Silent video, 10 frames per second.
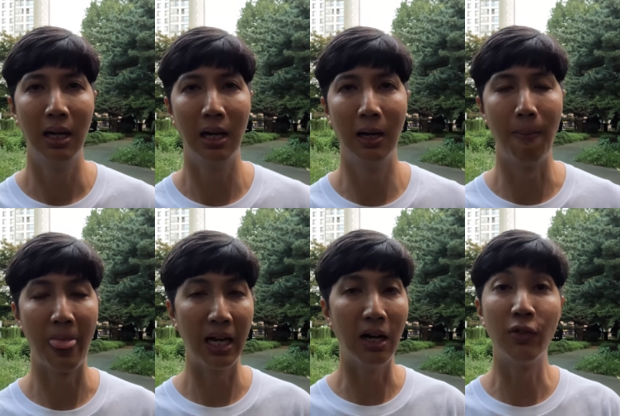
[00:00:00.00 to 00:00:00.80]
um,
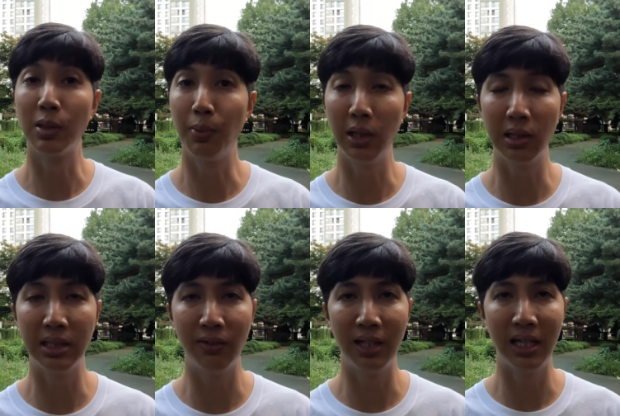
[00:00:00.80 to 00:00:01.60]
it offers a pretty good
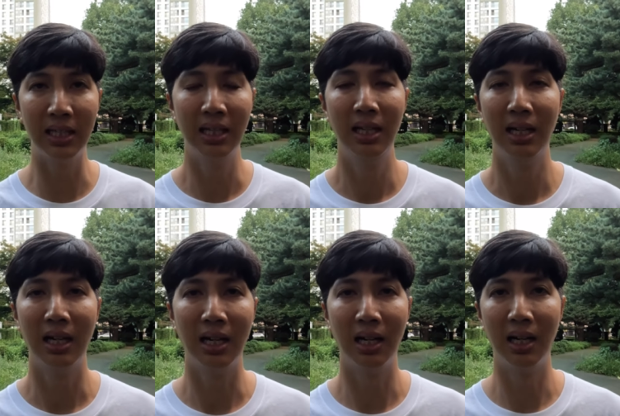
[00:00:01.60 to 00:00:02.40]
dividend.
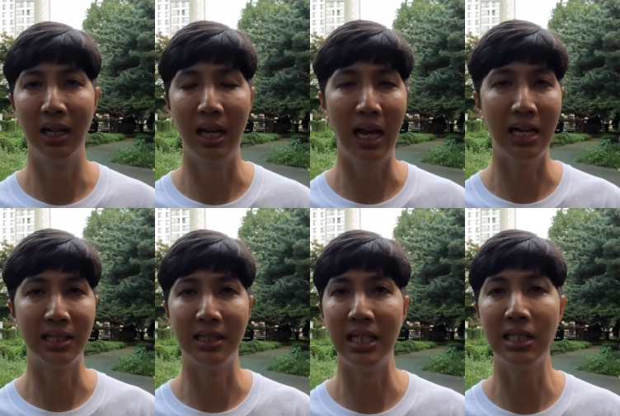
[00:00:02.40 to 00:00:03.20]
Uh, it
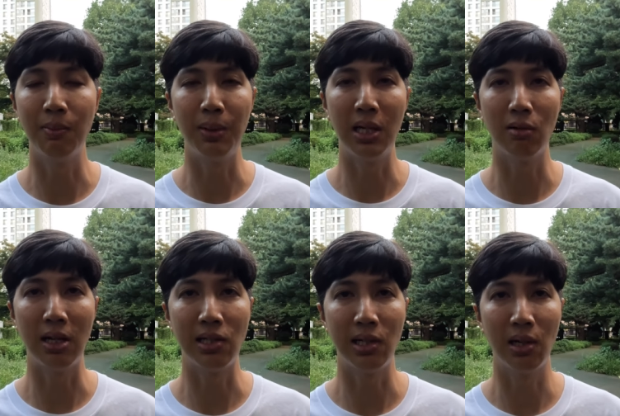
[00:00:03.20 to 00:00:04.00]
has a decent P/E
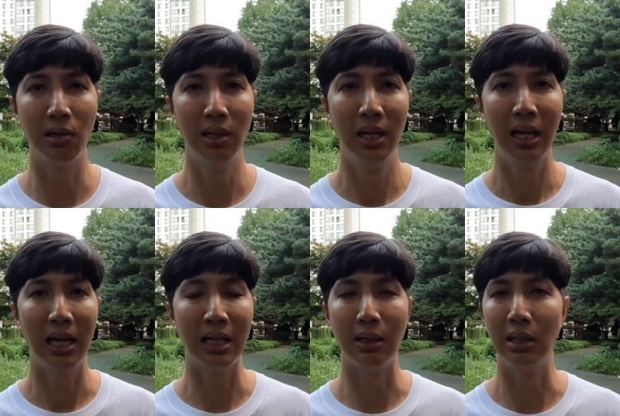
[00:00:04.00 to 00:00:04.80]
ratio,
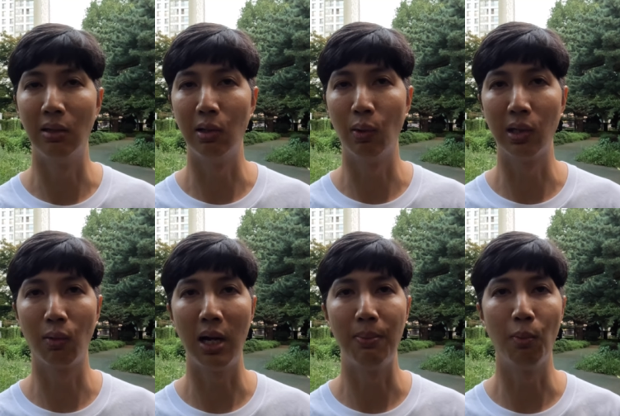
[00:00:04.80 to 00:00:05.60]
and uh, you know you wonder
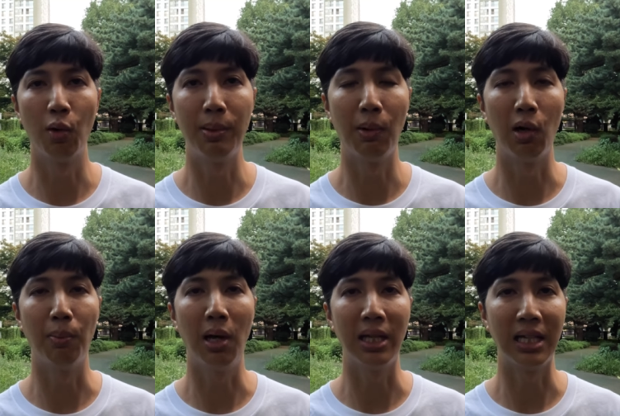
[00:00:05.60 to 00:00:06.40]
why more people
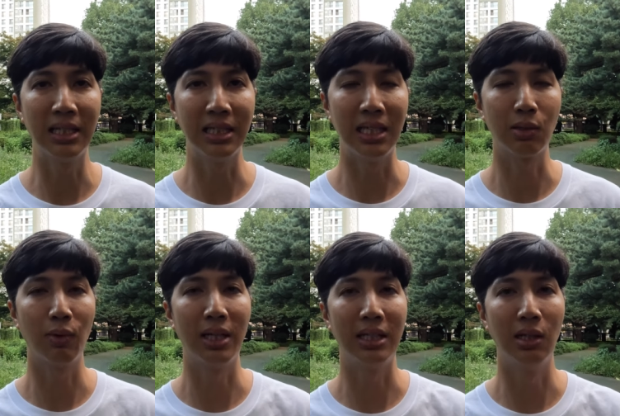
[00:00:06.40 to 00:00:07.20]
aren't pulling into this
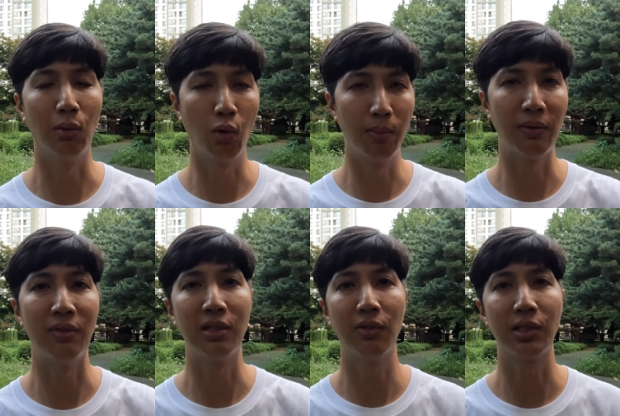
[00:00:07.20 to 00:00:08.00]
when you know Warren Buffett
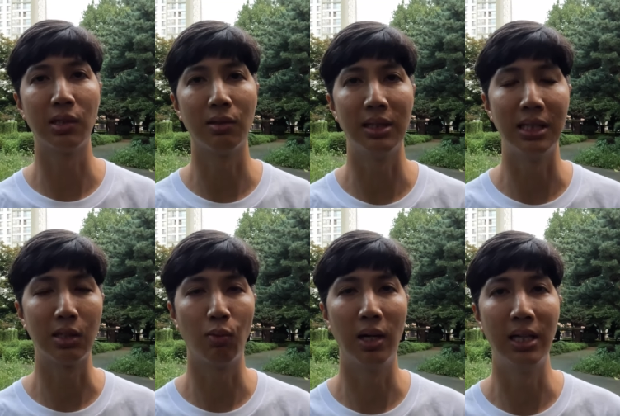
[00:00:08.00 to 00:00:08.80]
himself is also in
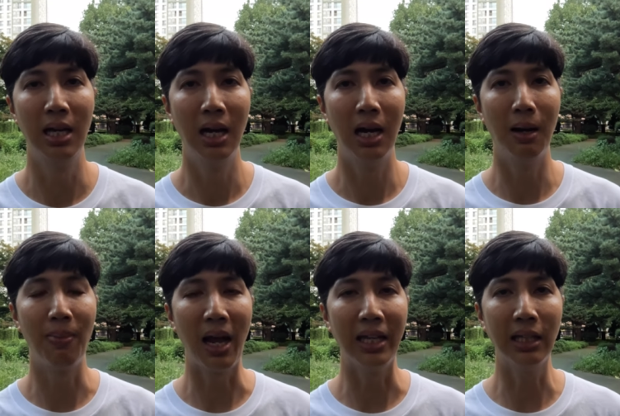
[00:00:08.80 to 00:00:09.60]
this one.
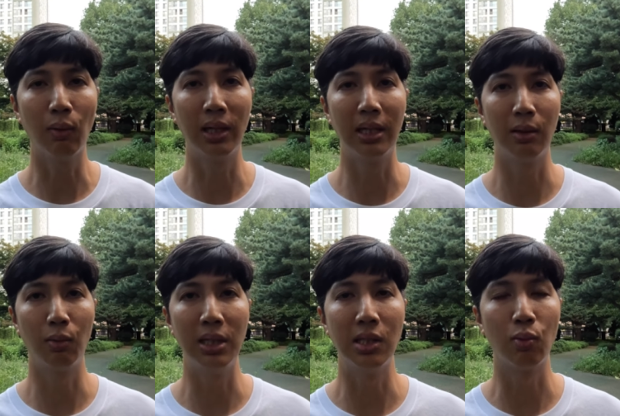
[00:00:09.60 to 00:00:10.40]
Um, I think one of the
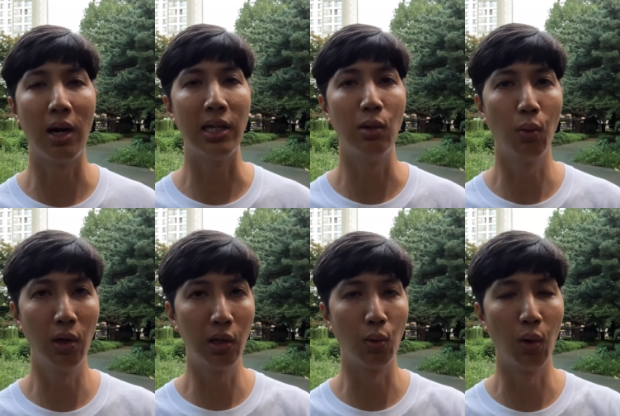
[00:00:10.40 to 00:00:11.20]
reasons why you
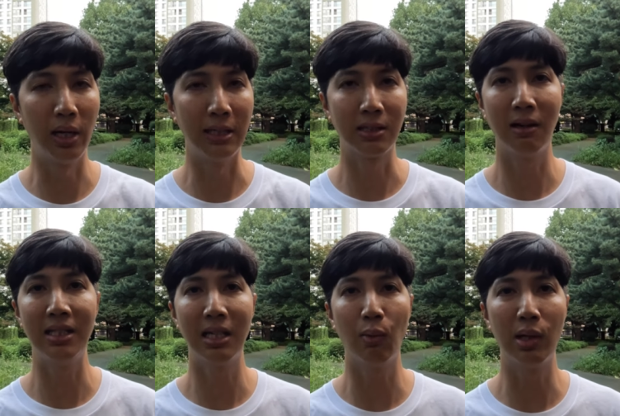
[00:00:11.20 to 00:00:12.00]
would or wouldn't. So
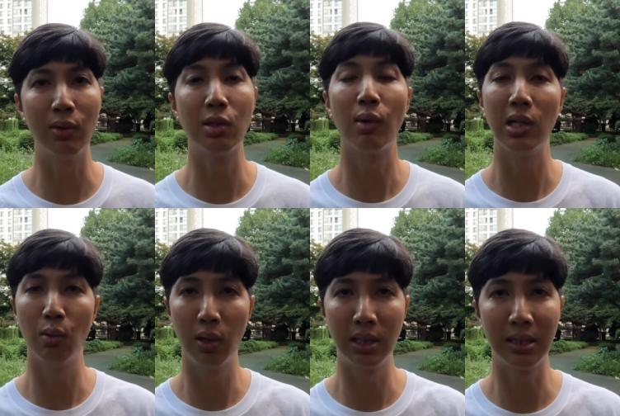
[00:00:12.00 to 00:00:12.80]
I'd say one of the reasons why
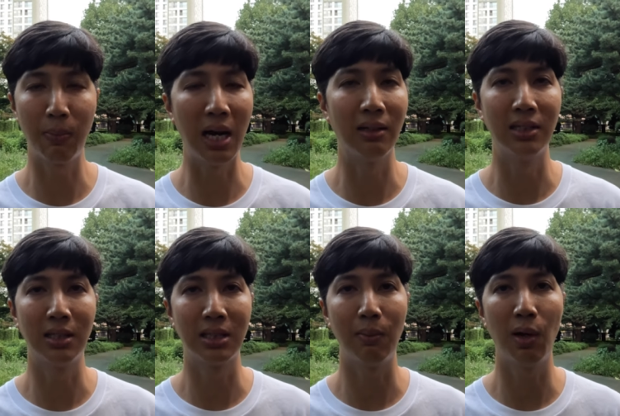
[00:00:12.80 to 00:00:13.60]
you would pile
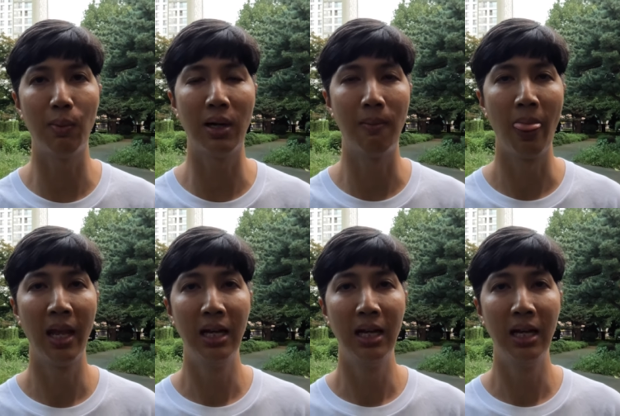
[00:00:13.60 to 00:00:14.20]
into say Paramount